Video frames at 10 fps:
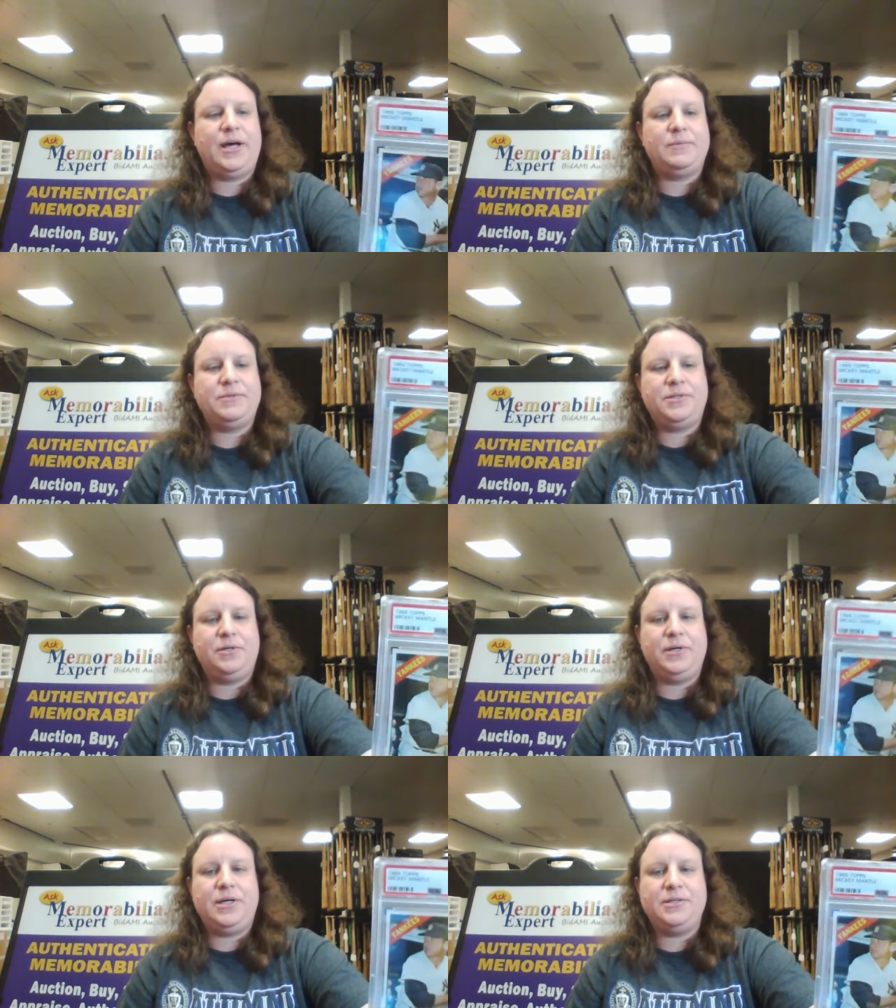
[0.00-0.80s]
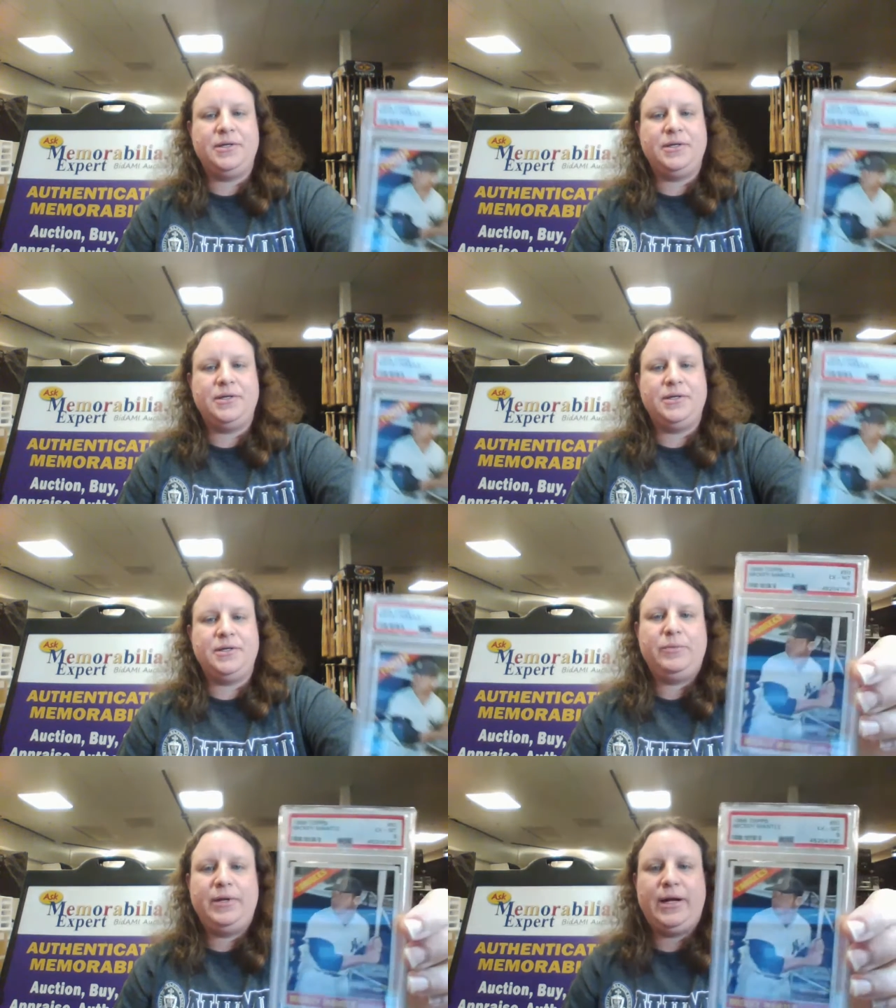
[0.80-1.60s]
Topps series.
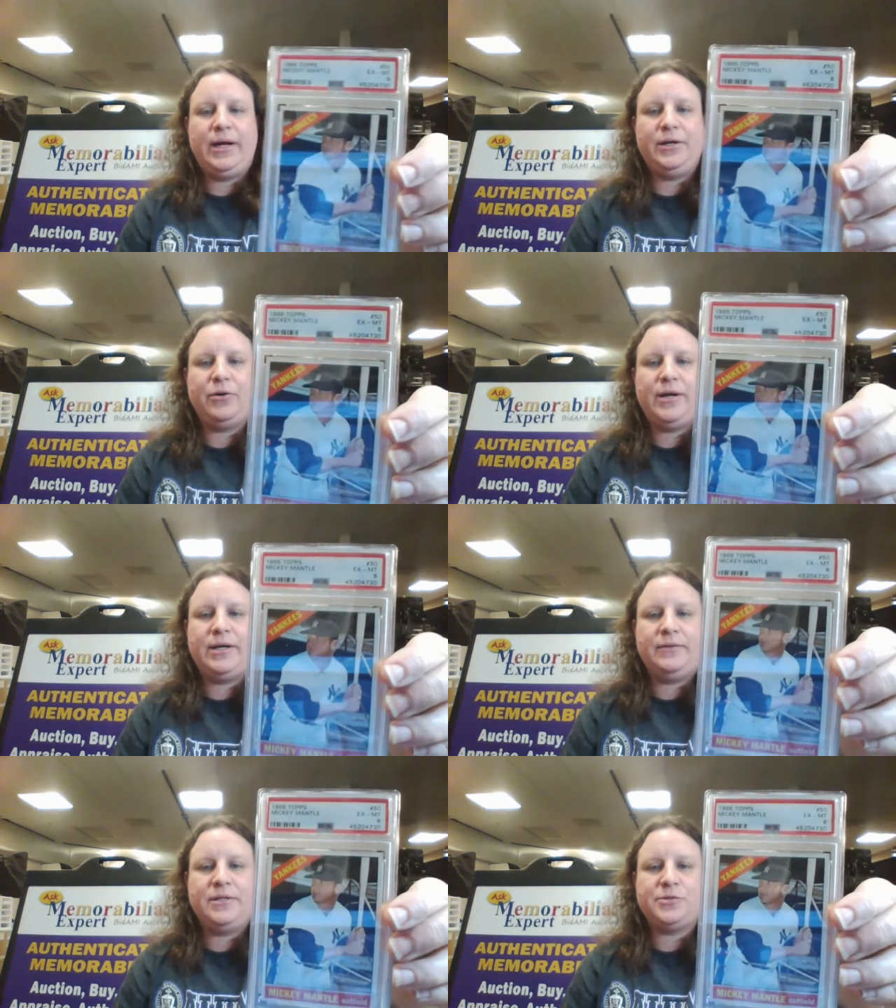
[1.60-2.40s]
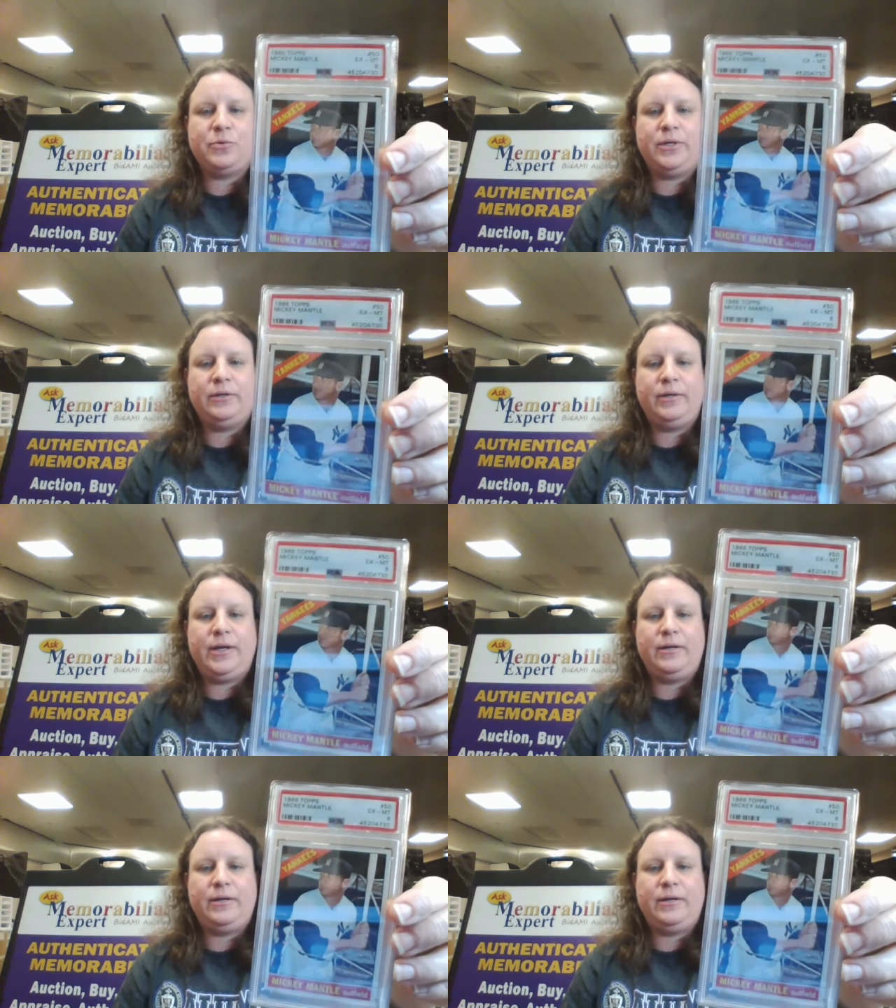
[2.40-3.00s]
A little bit higher grade on this one.